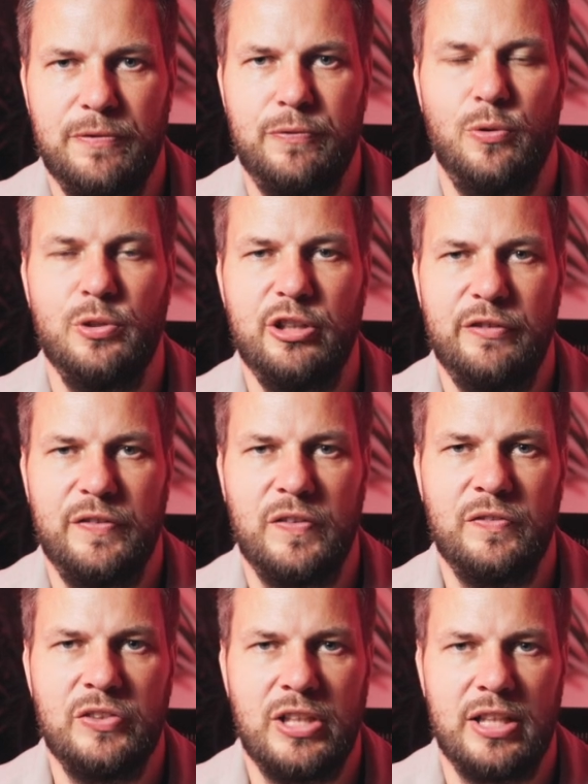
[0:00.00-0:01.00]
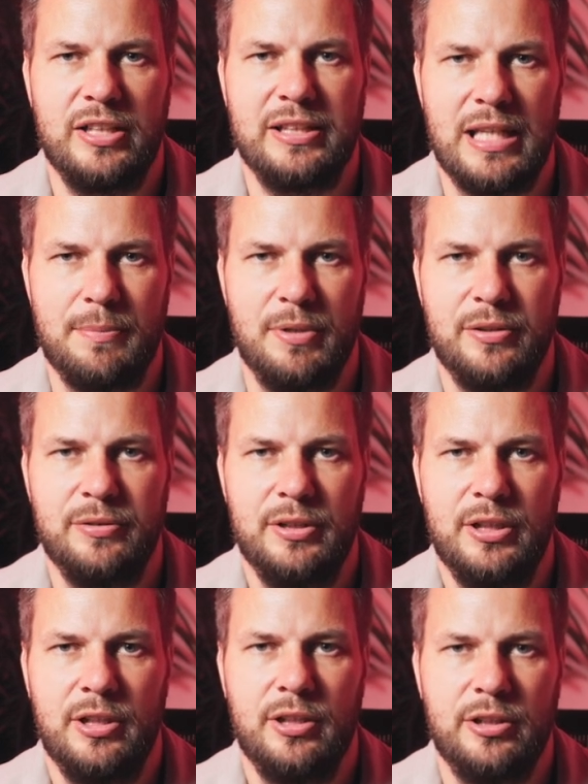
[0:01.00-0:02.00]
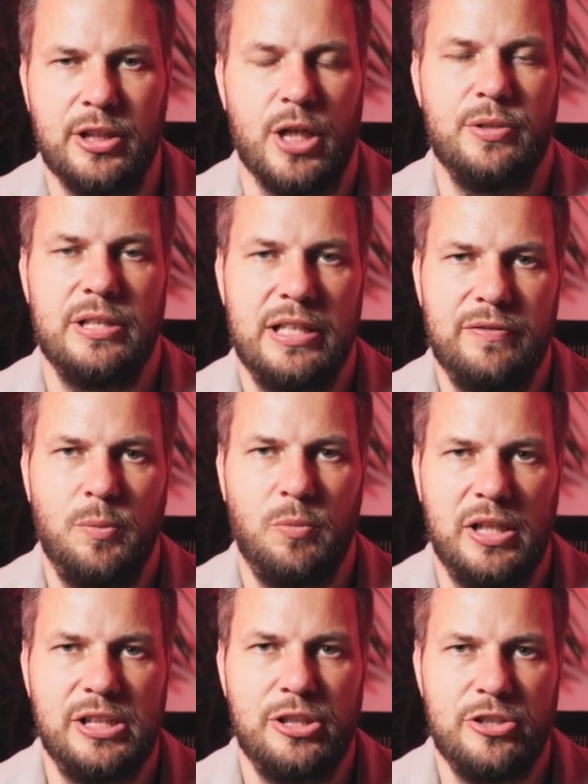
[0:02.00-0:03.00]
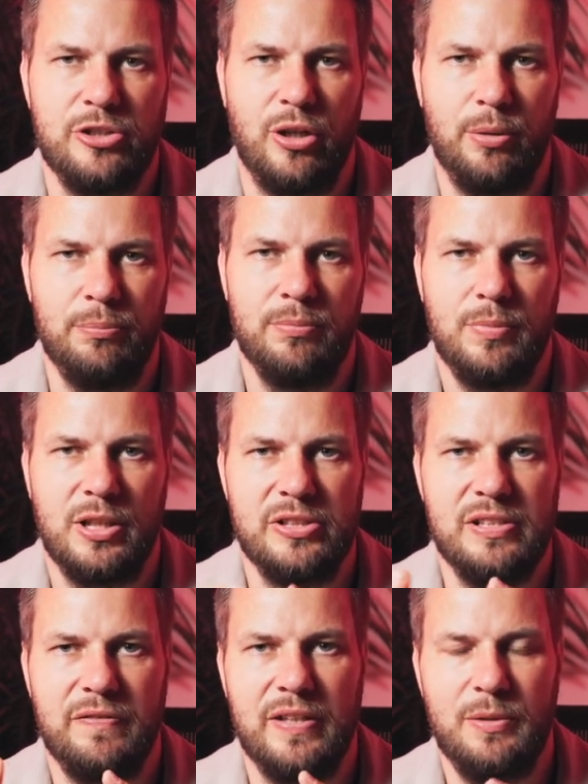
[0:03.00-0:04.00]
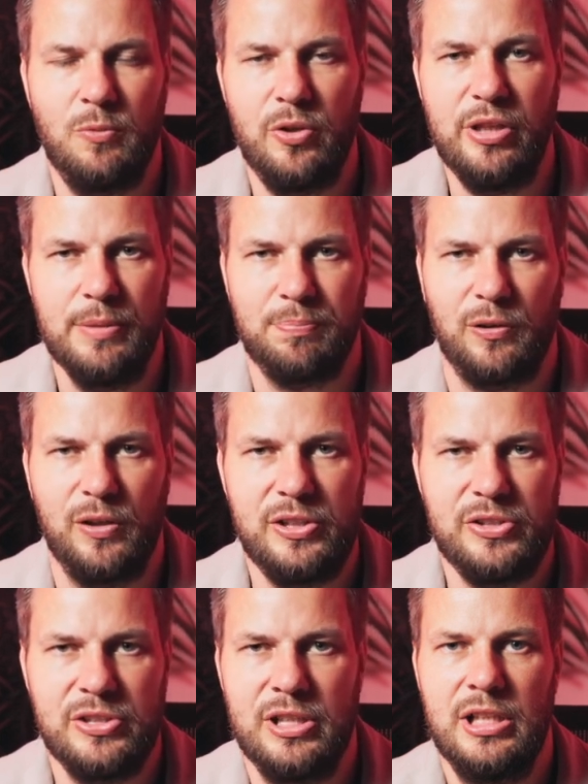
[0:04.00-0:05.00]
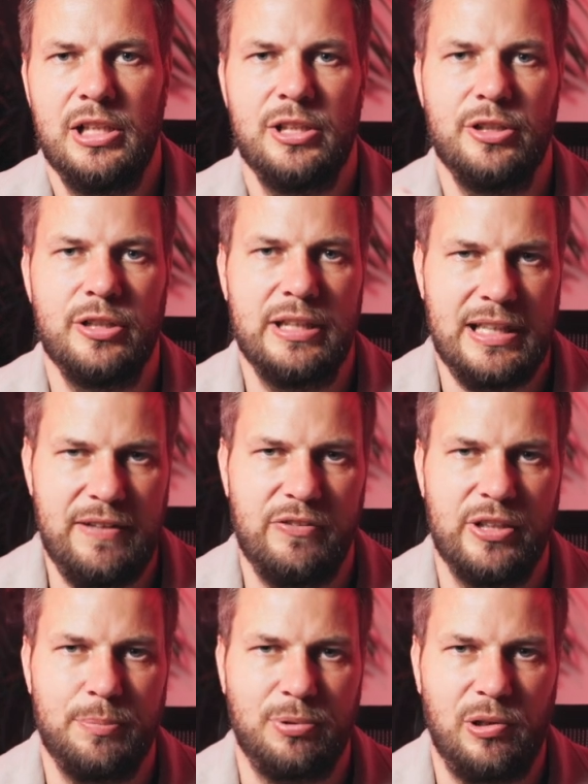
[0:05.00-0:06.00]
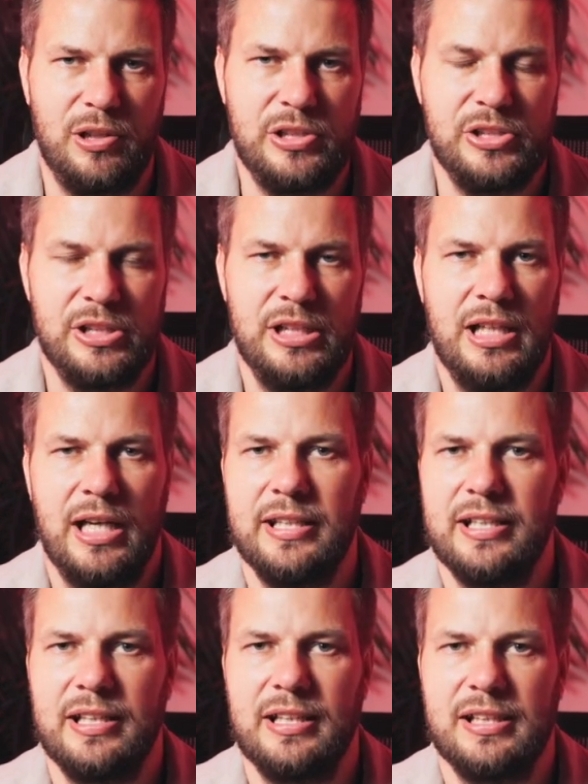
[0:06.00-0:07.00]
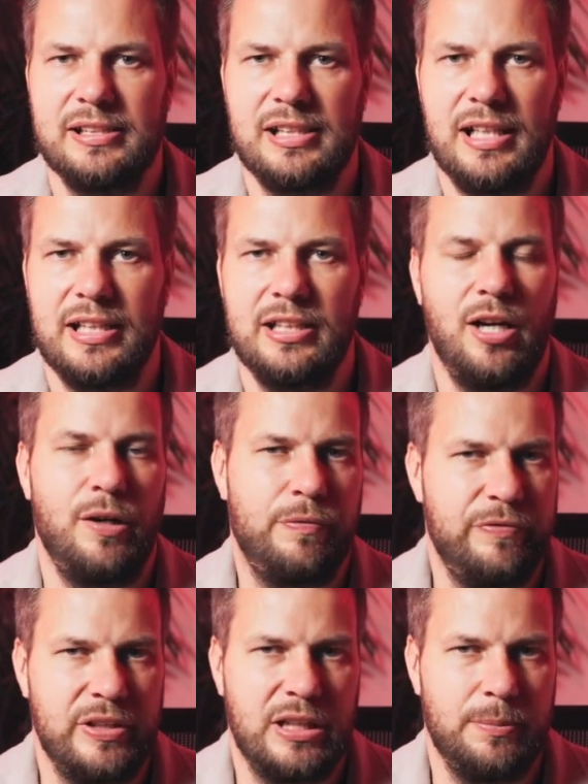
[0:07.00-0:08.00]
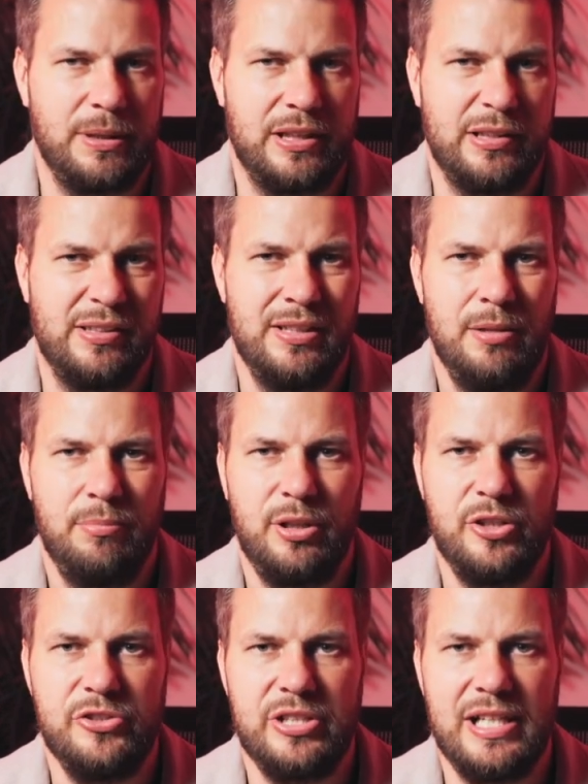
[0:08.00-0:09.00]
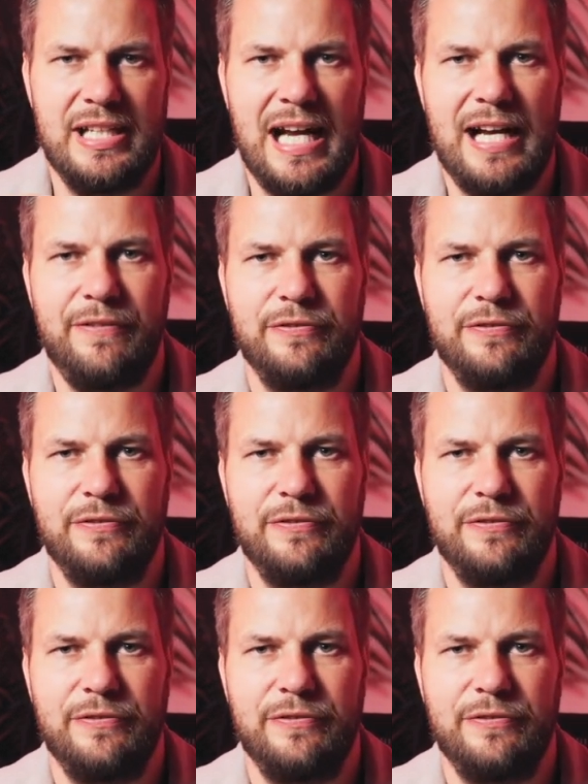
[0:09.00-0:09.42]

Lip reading: before you've even done a demo, don't even waste your time. Because if they want the price, you're going to give them the price and they're going to say, I'll think about it. Because they